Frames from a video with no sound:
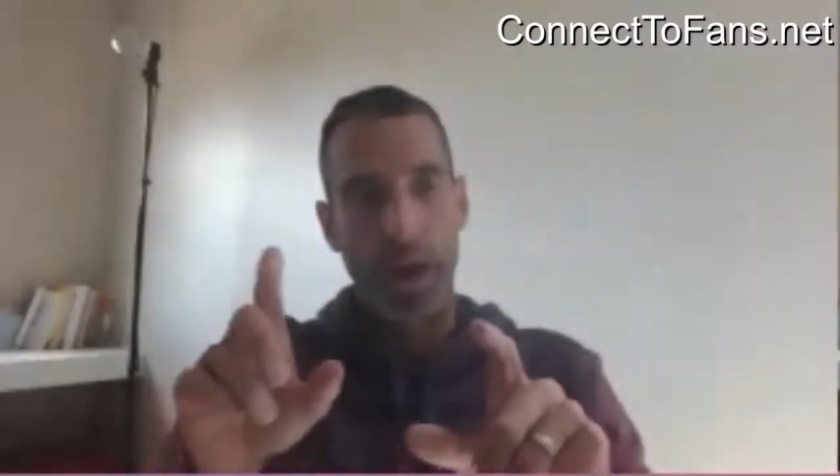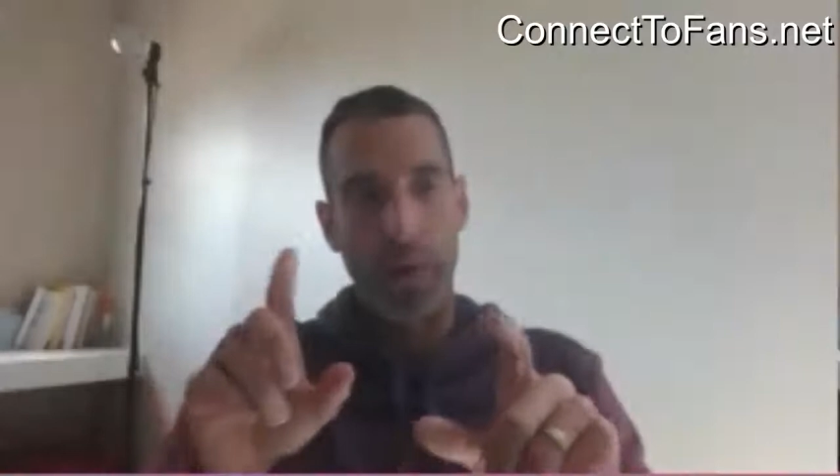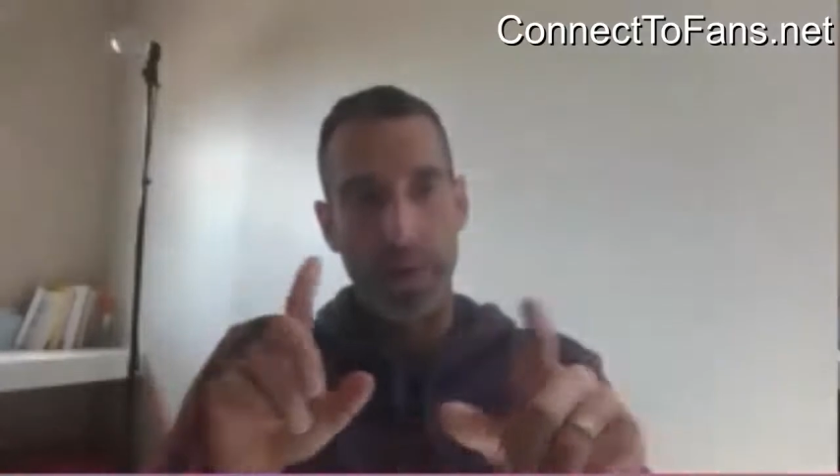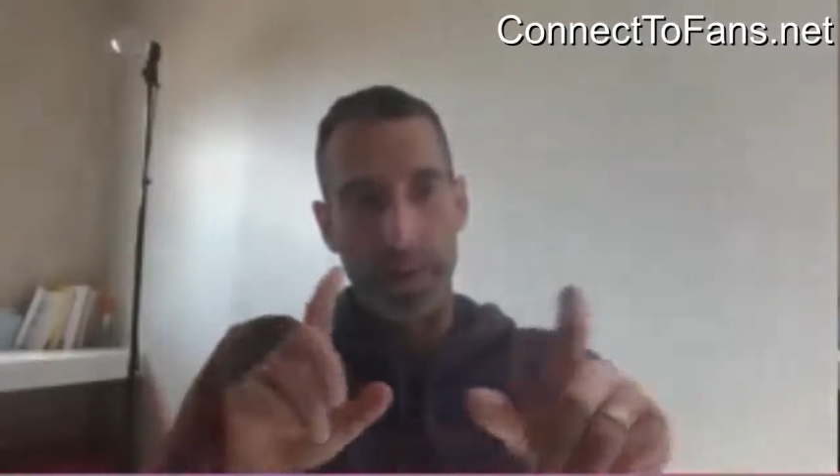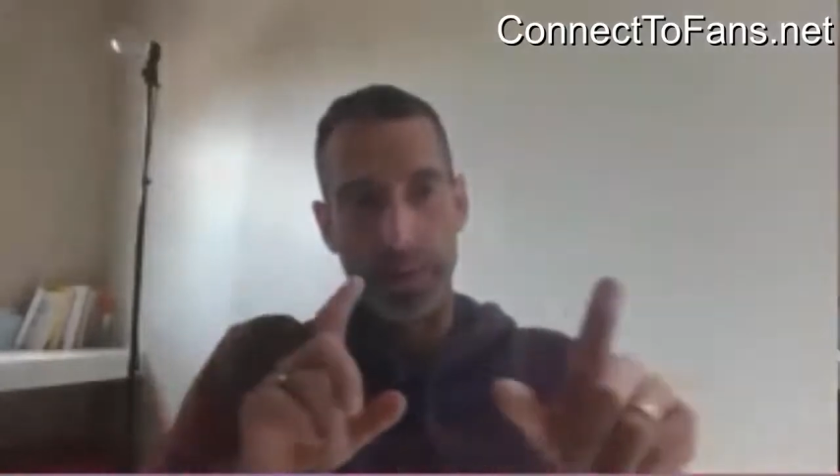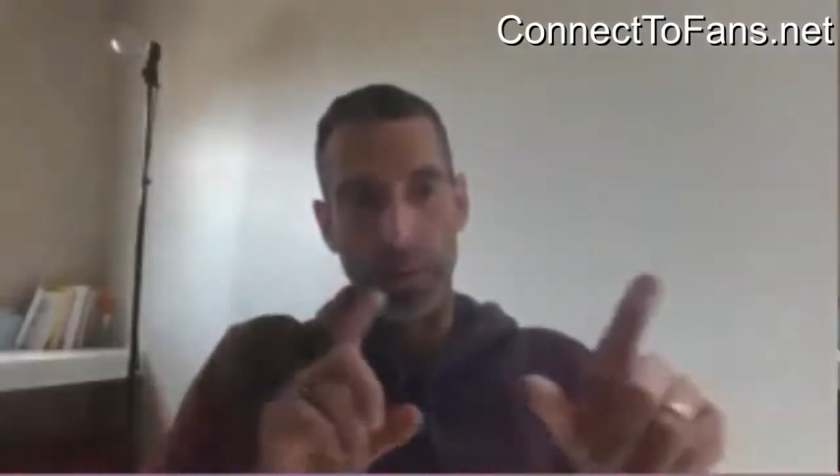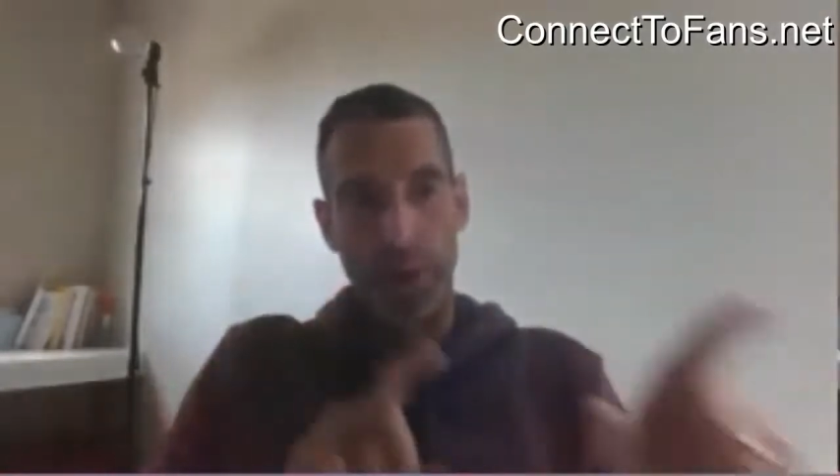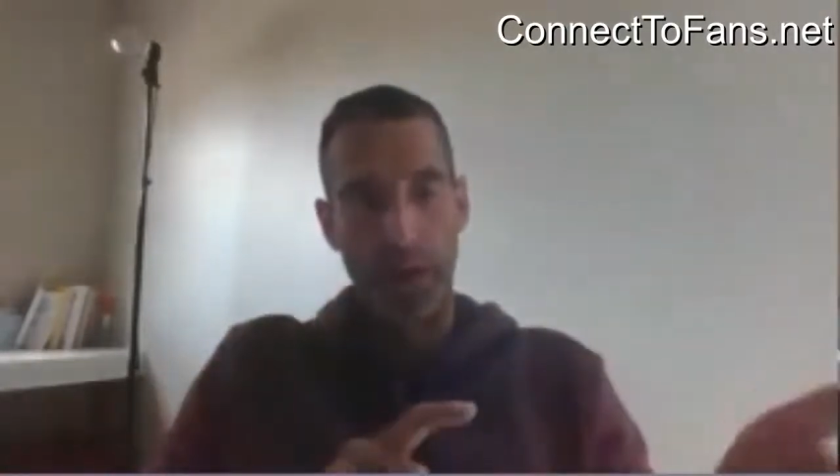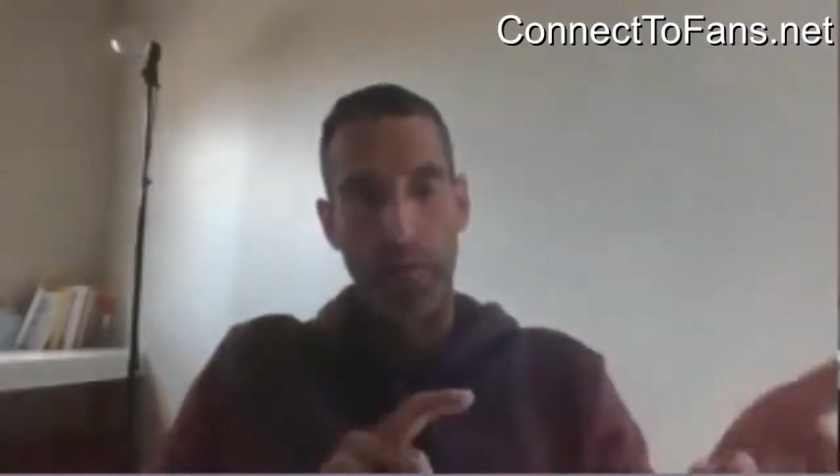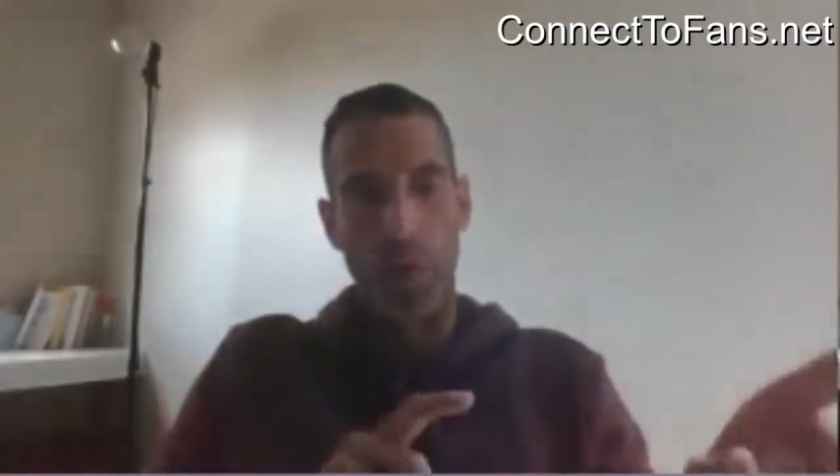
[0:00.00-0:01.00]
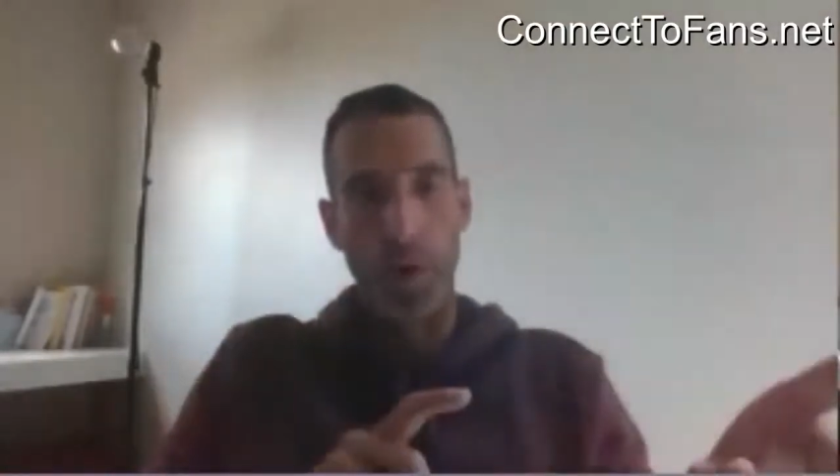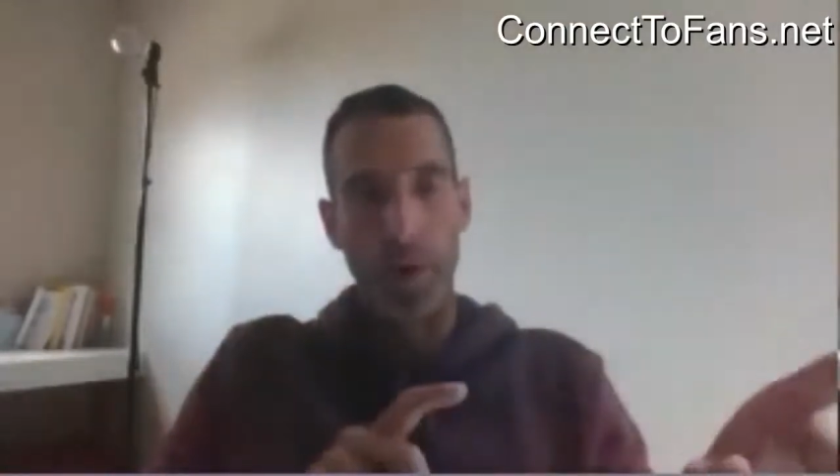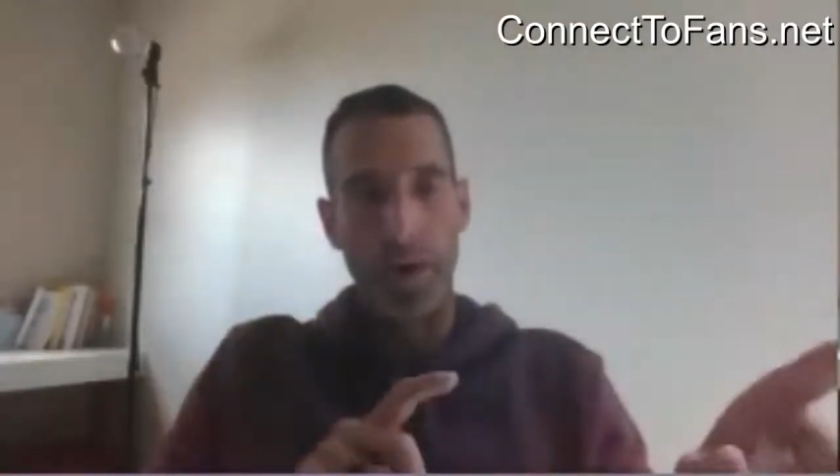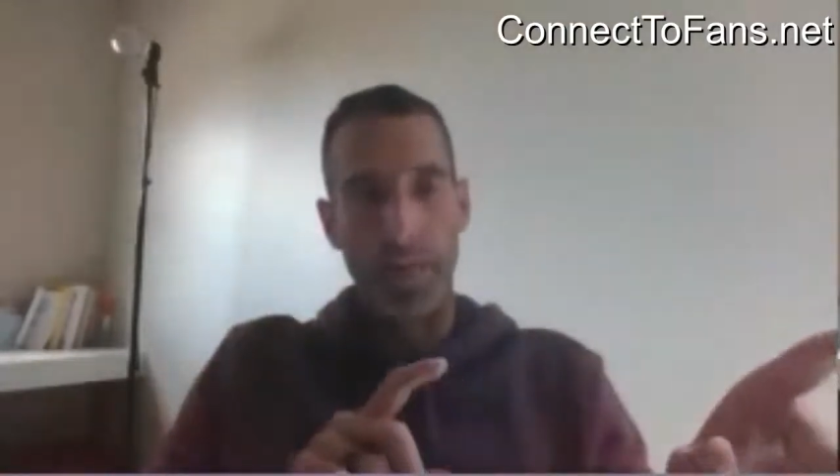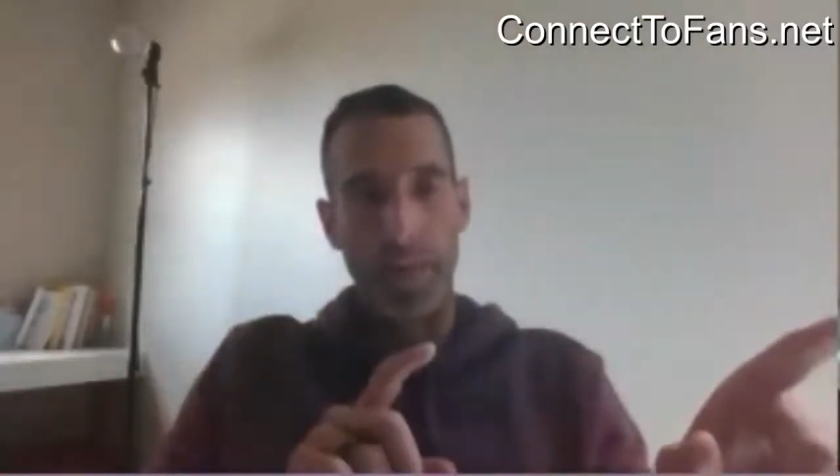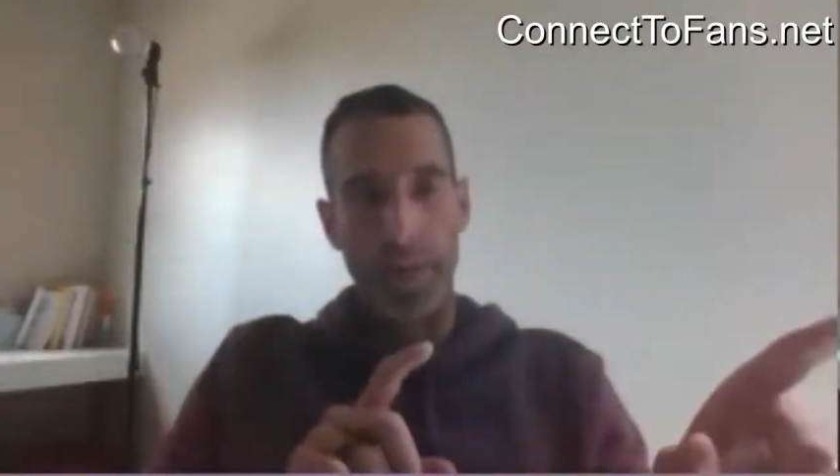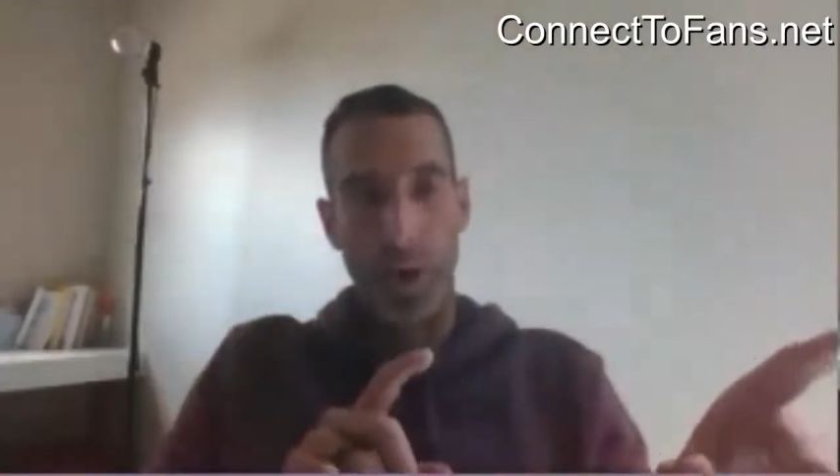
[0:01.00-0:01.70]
when I was in brick and mortar,